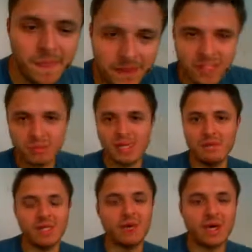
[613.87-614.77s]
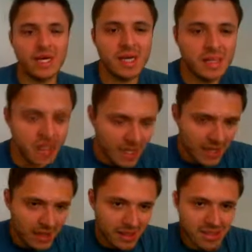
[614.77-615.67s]
Need to play a bit quicker. I think I
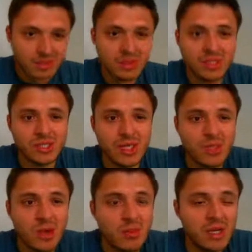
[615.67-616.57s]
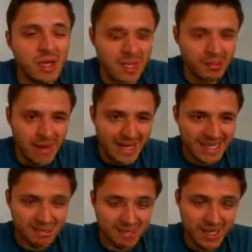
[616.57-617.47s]
got a decent position out of opening. I think black
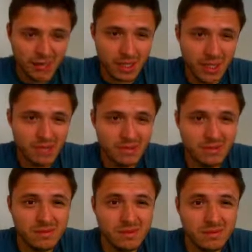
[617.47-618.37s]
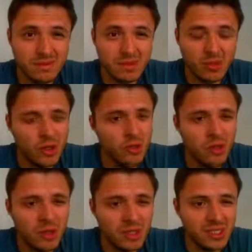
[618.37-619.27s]
is better right now. Not
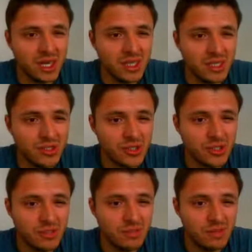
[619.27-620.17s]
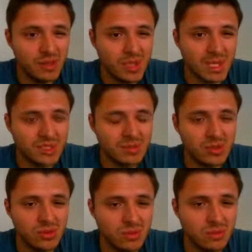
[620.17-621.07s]
entirely sure. Maybe he has some
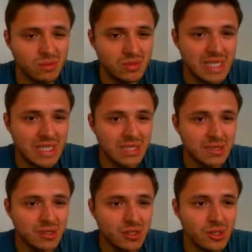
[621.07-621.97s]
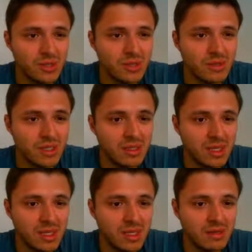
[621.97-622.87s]
cool tactical shots or something.
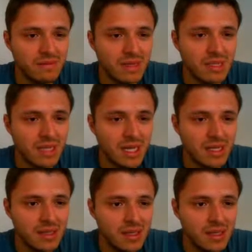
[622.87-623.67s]
Okay, he defends that.